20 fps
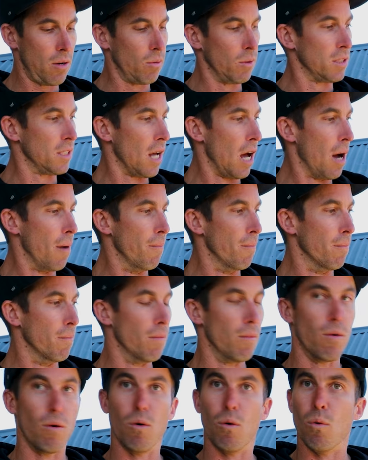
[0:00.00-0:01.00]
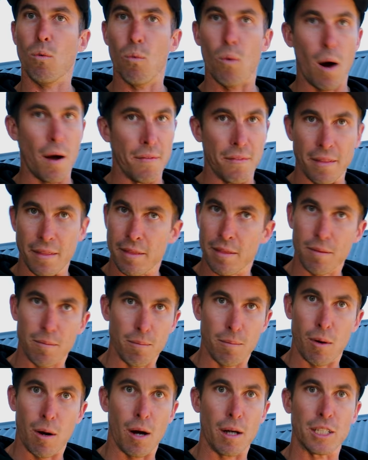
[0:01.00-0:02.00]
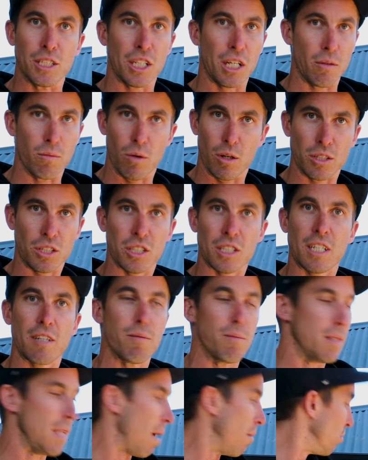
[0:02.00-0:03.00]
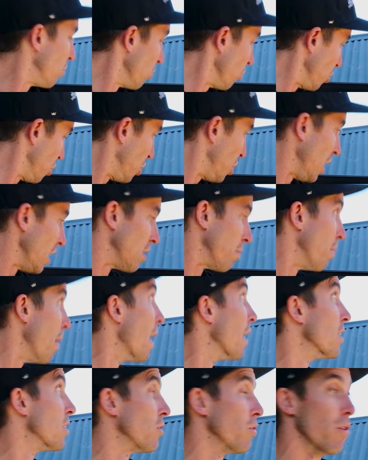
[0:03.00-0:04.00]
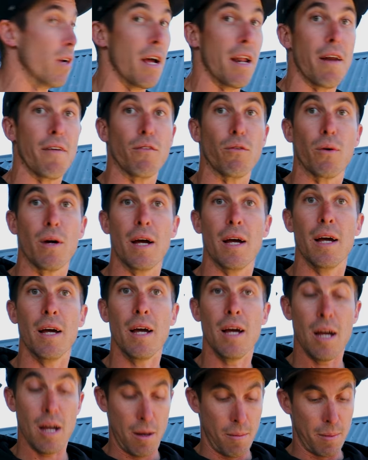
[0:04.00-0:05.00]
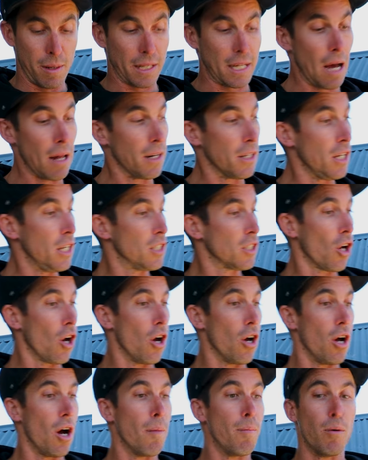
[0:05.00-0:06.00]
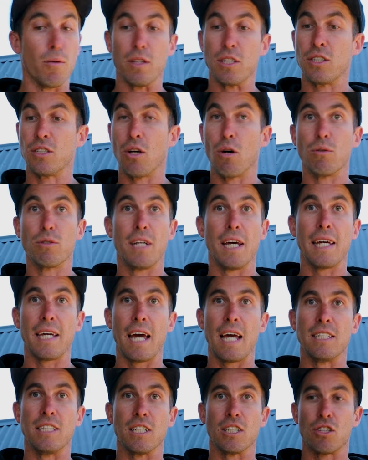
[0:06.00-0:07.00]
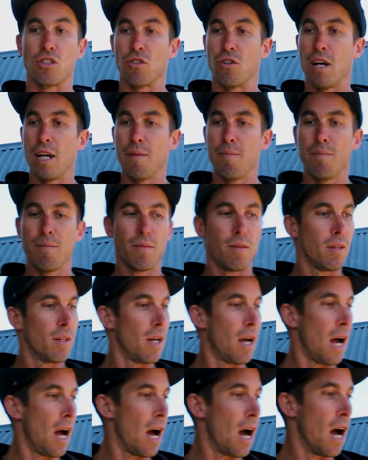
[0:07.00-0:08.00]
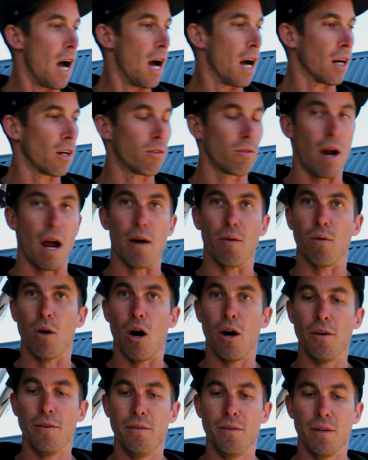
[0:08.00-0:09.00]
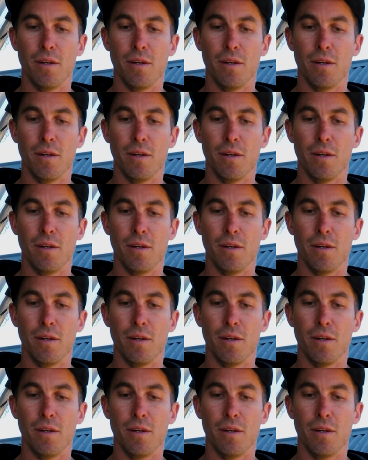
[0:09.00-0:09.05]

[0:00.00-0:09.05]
was one, my jigging rod just giving me the absolute shits bouncing around everywhere. But a couple of years ago, I bought this Saltiga S Extreme, great rod.